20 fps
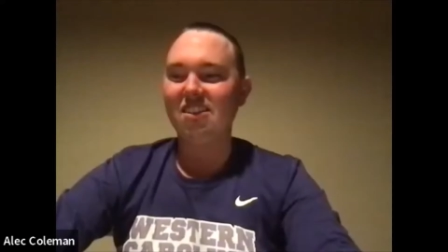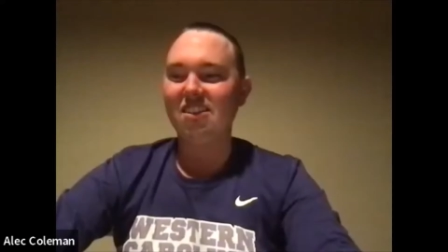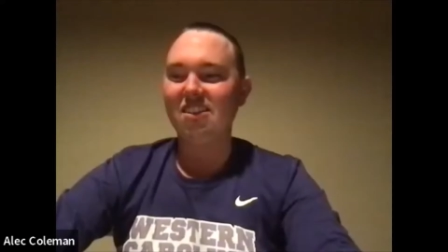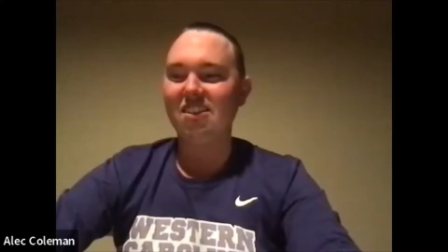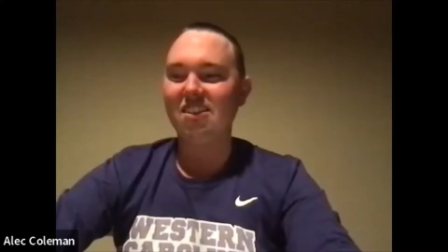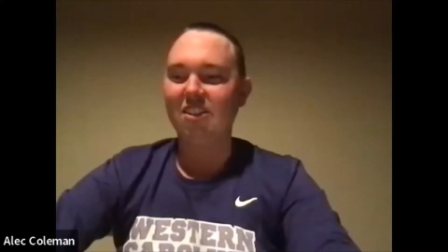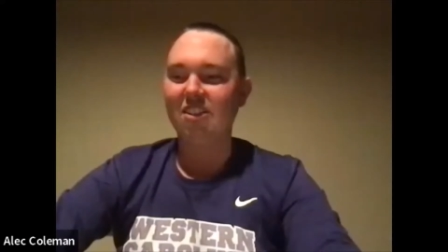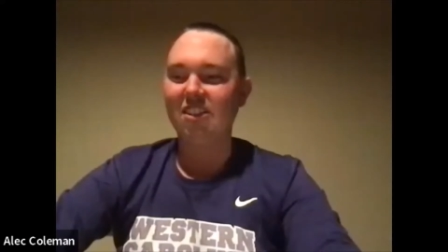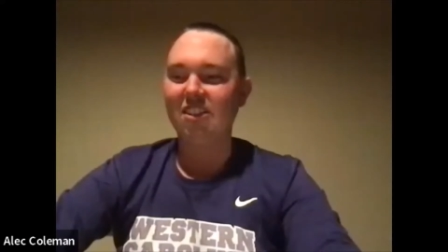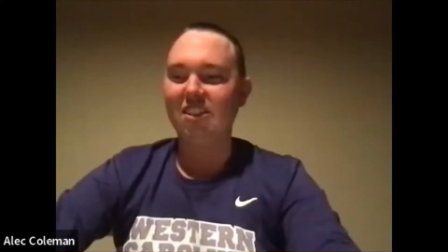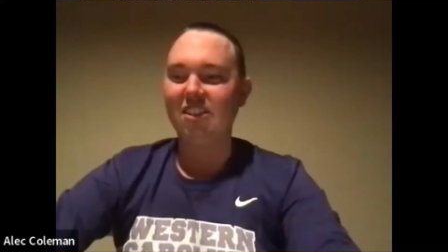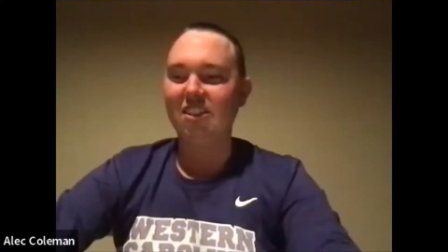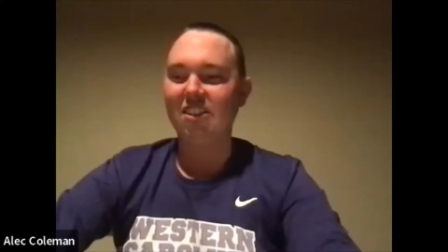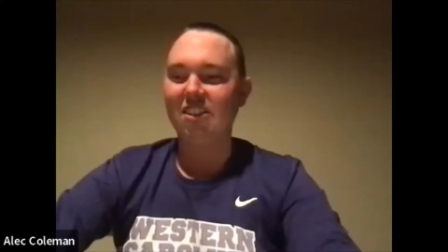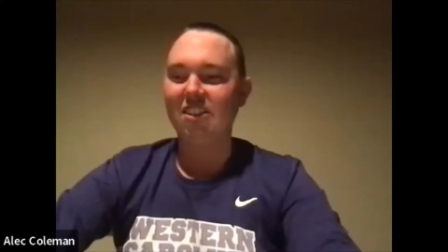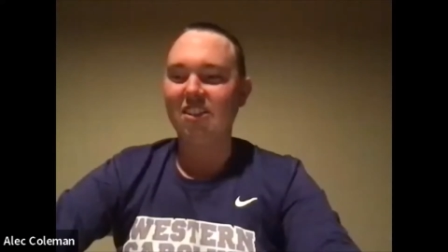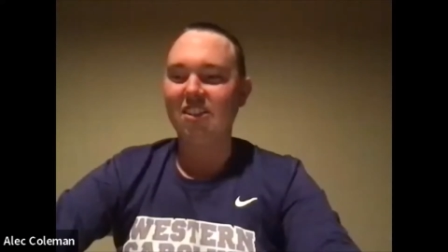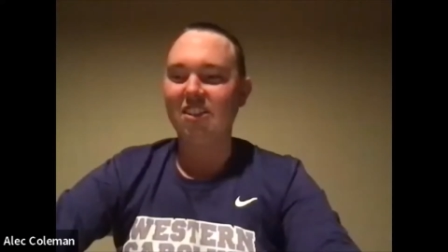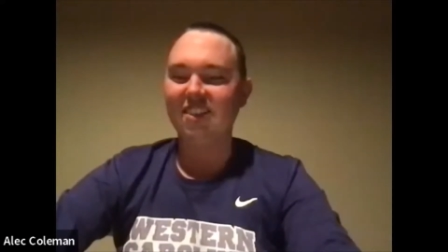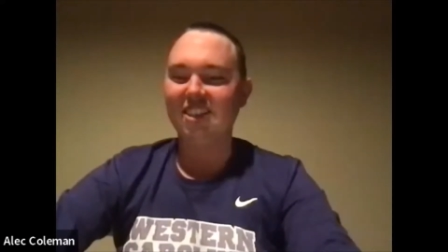is I'm trying to
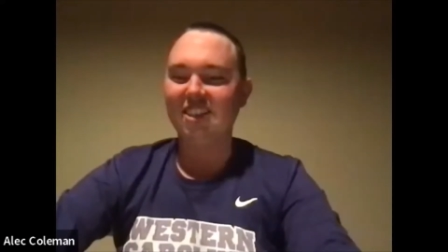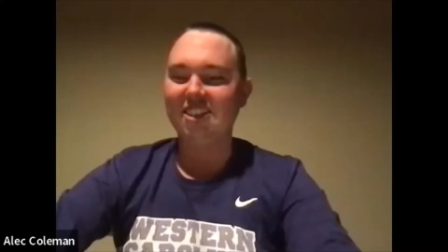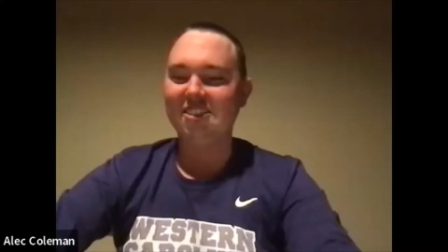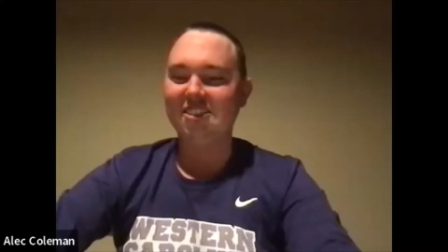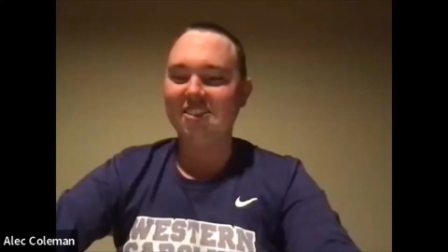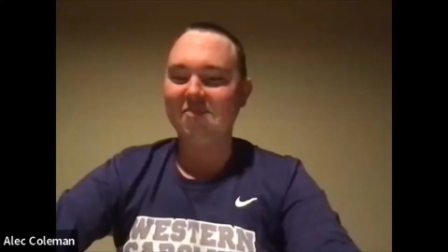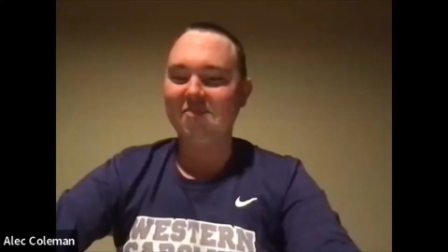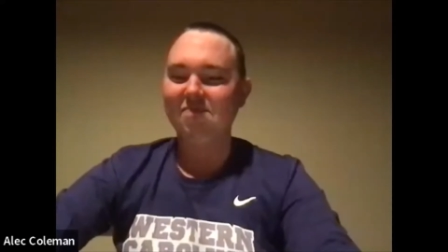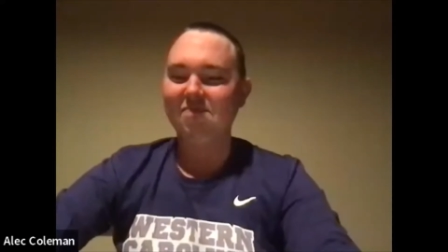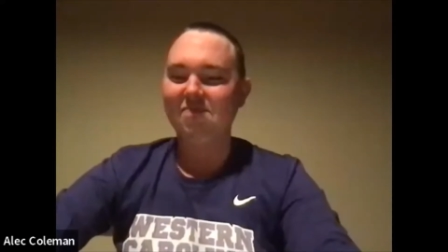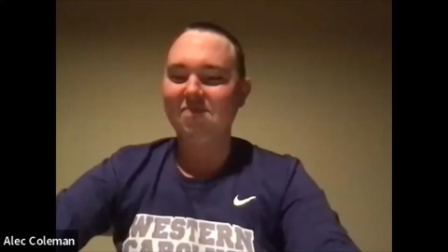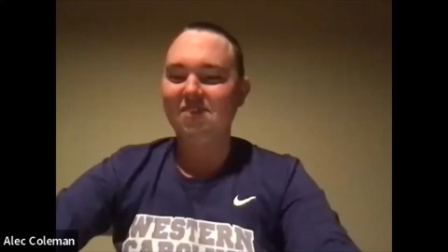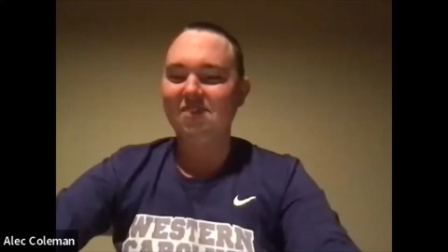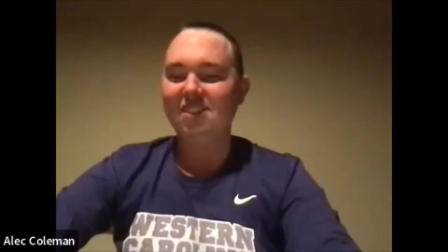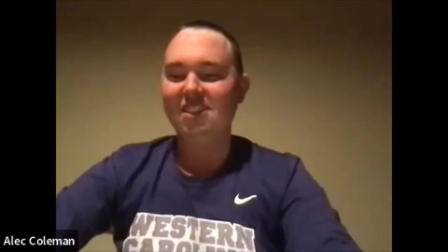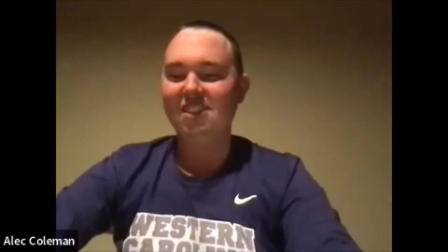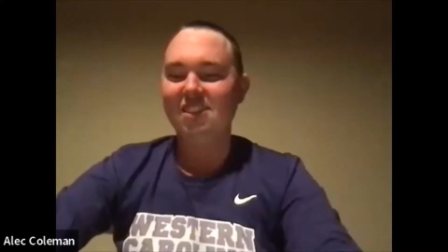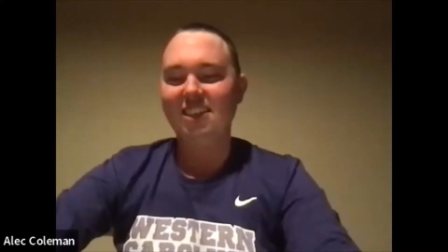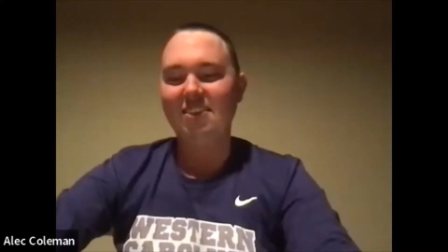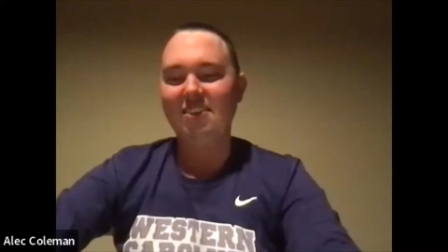get into, like,
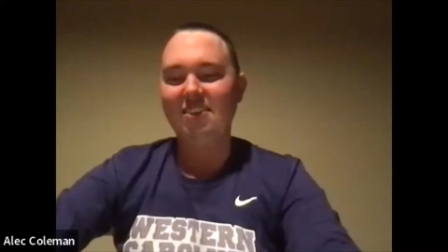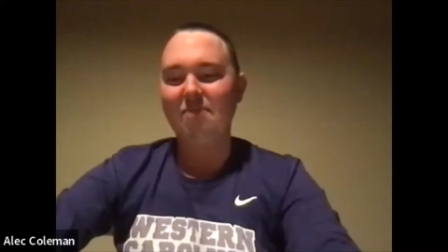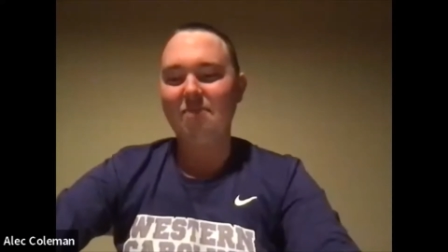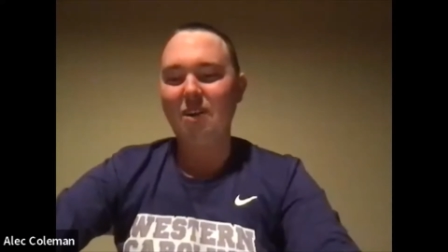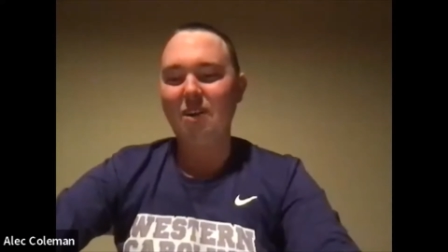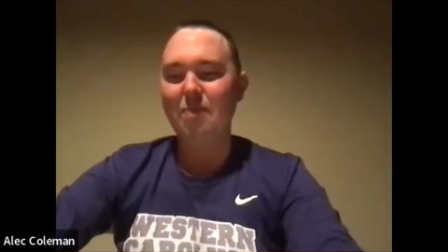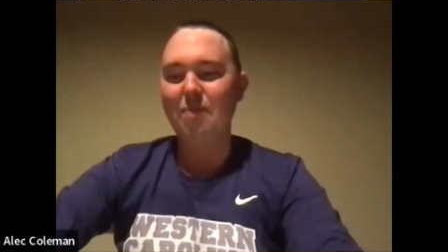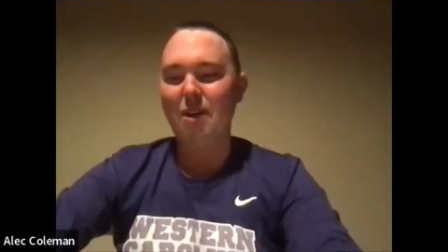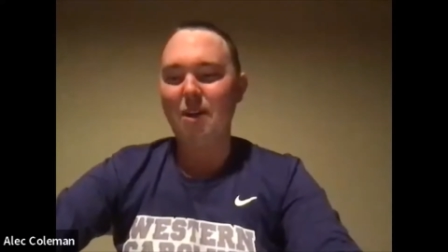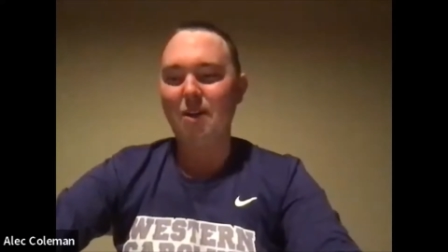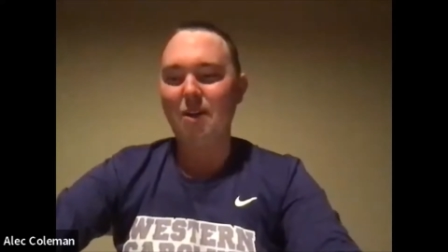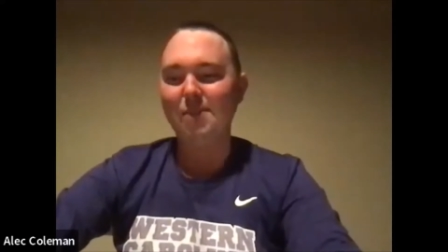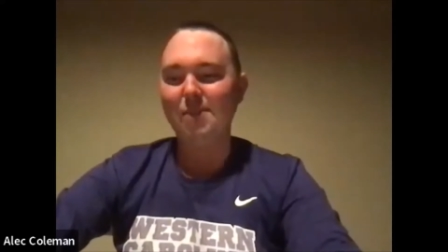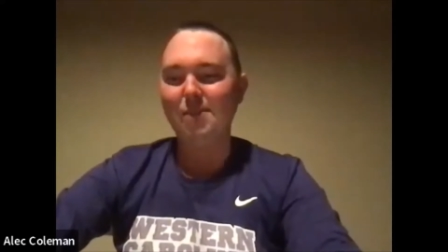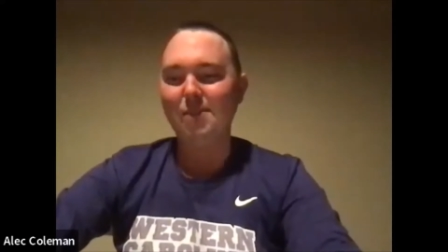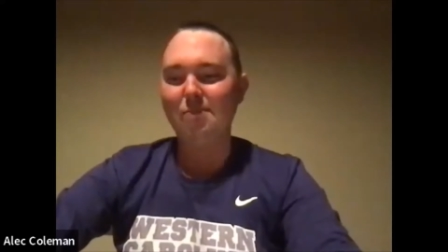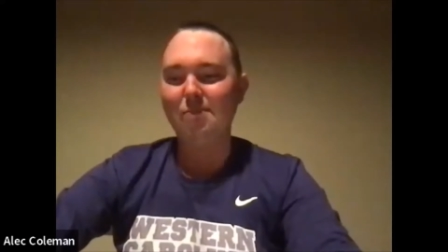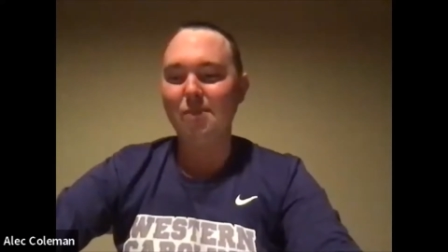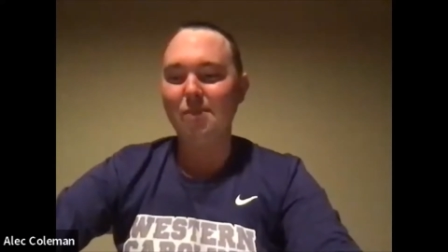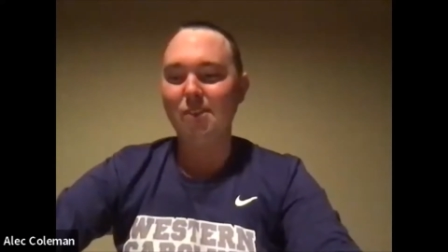my
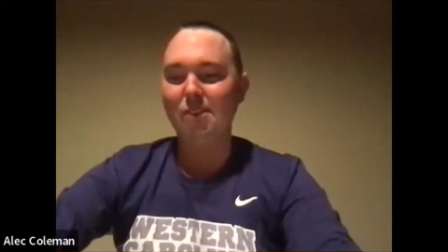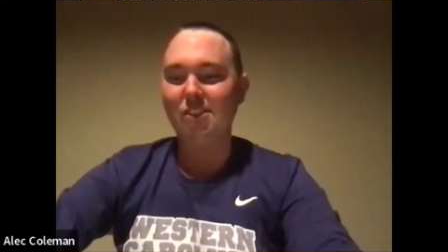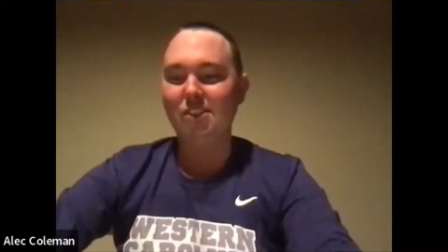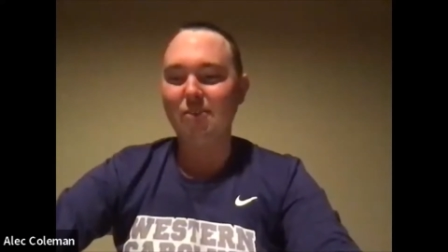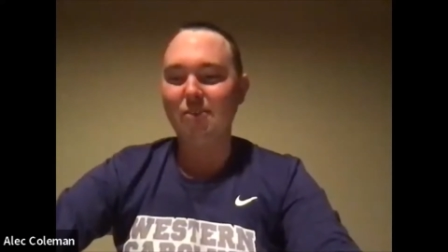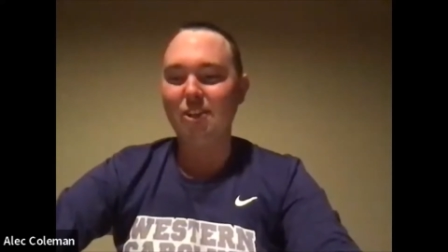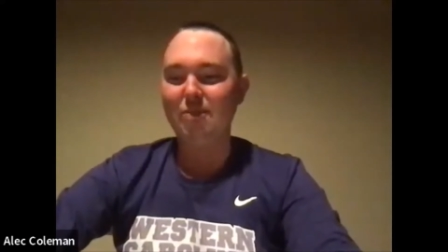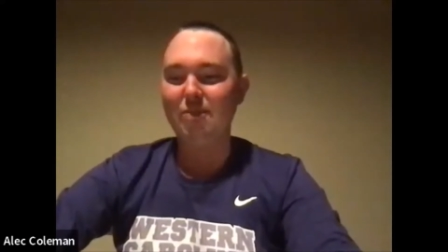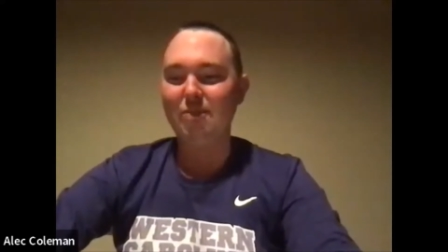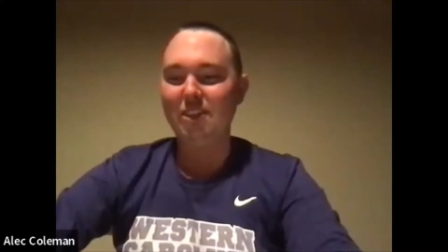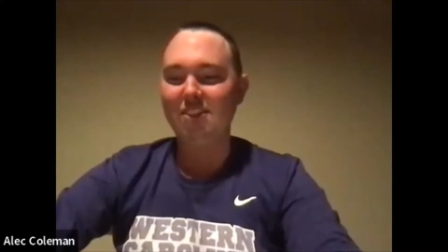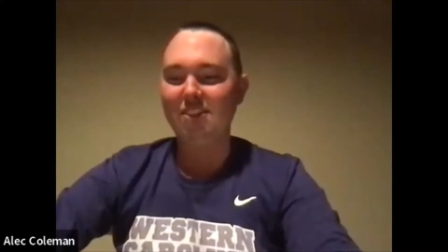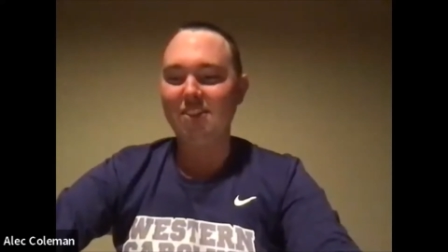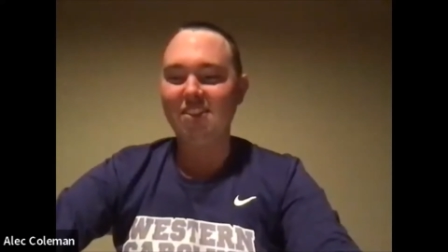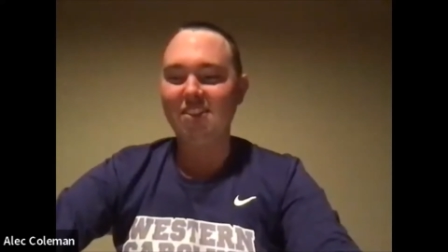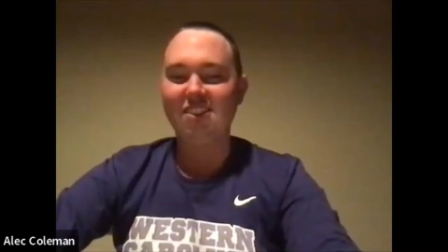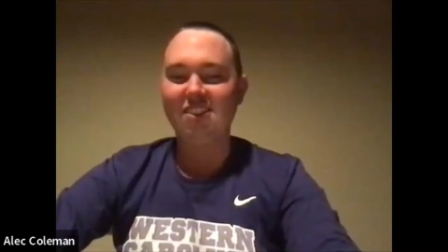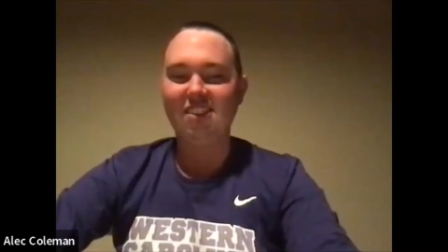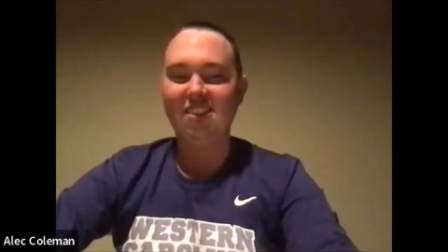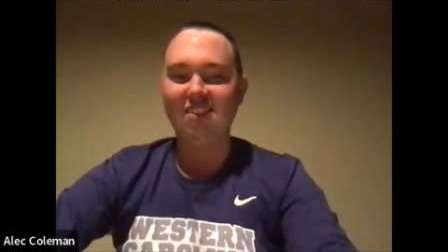mom's mostly worried
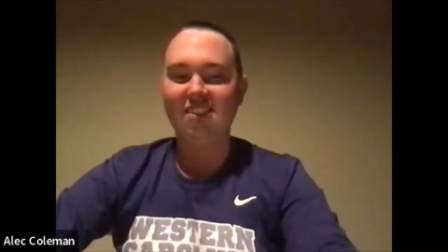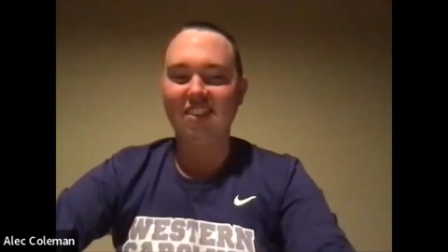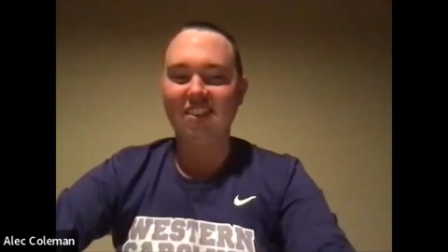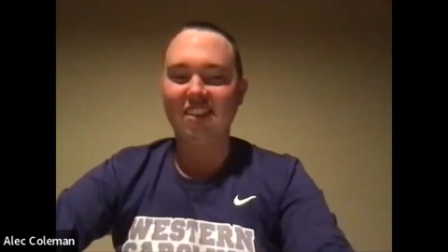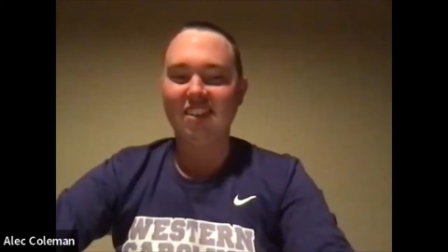about this.